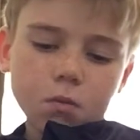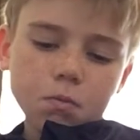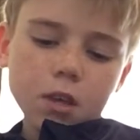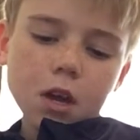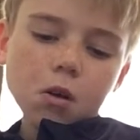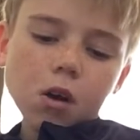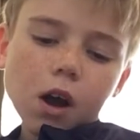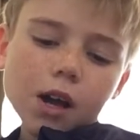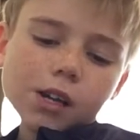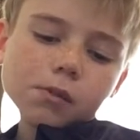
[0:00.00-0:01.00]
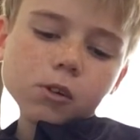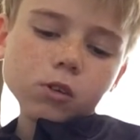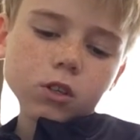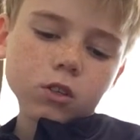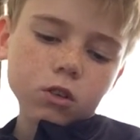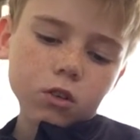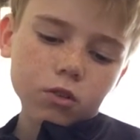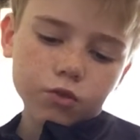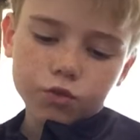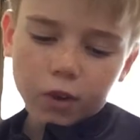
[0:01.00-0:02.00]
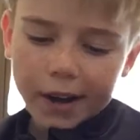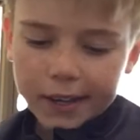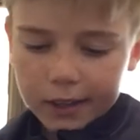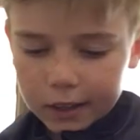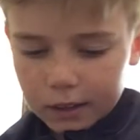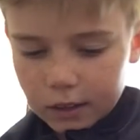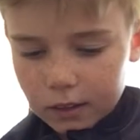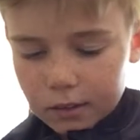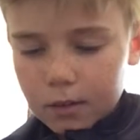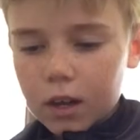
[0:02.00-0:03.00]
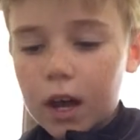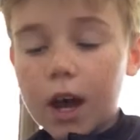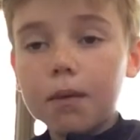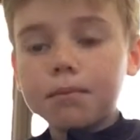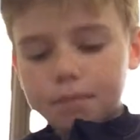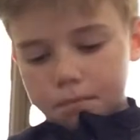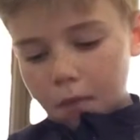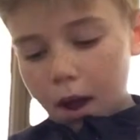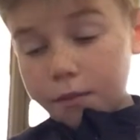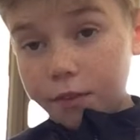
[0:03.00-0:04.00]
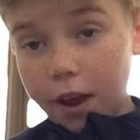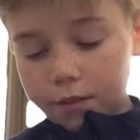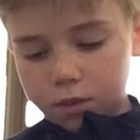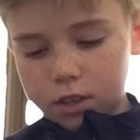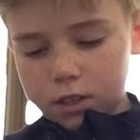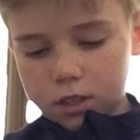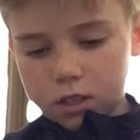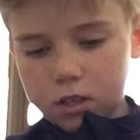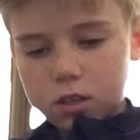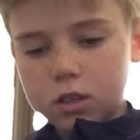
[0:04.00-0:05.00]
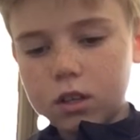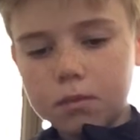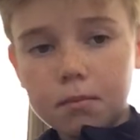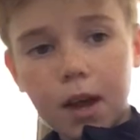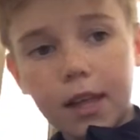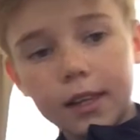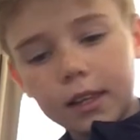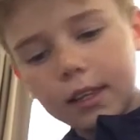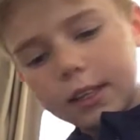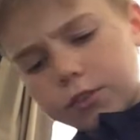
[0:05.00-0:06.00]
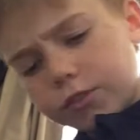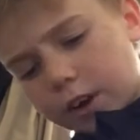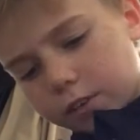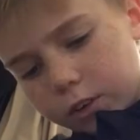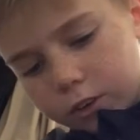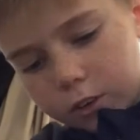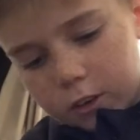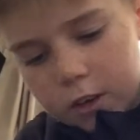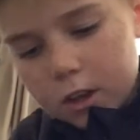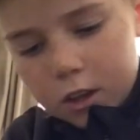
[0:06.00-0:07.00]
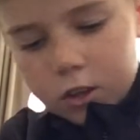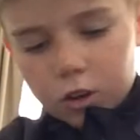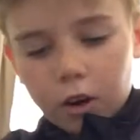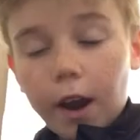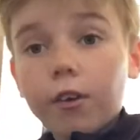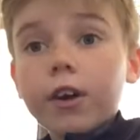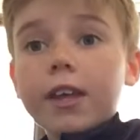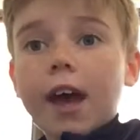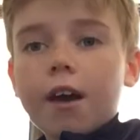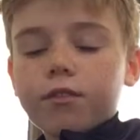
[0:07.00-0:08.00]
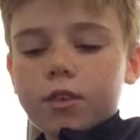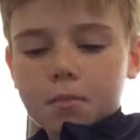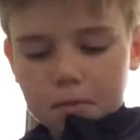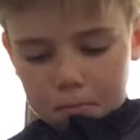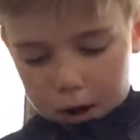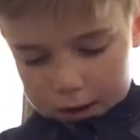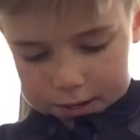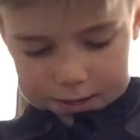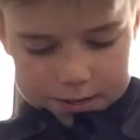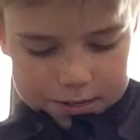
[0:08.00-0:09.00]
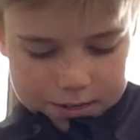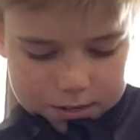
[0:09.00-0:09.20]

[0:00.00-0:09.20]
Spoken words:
Now I am going to rank my favorites to my least favorites. So I already have them in mind.